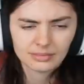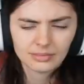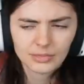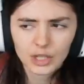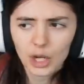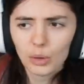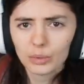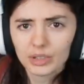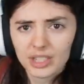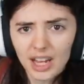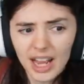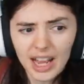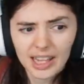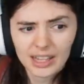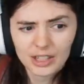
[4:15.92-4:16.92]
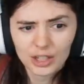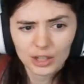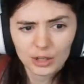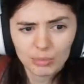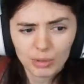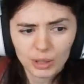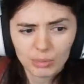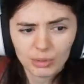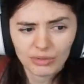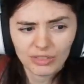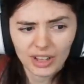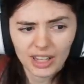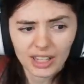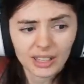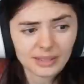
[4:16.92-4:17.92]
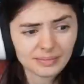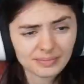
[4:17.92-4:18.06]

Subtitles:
Don't die until you put up a fight.